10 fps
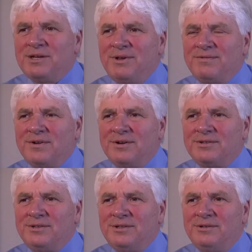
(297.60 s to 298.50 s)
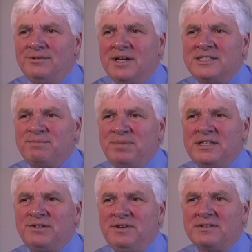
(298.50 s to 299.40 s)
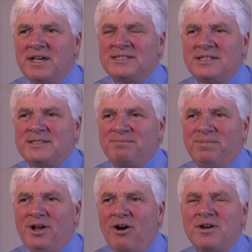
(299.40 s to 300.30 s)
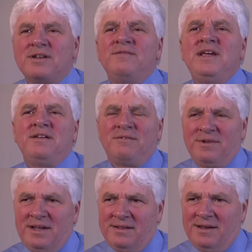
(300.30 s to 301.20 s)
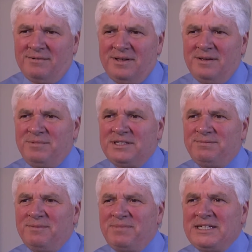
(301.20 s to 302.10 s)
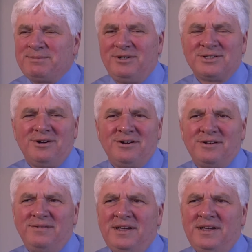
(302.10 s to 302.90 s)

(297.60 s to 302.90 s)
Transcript: to refer to as Pittsfield as its Garden of Eden right now. baseball's Garden of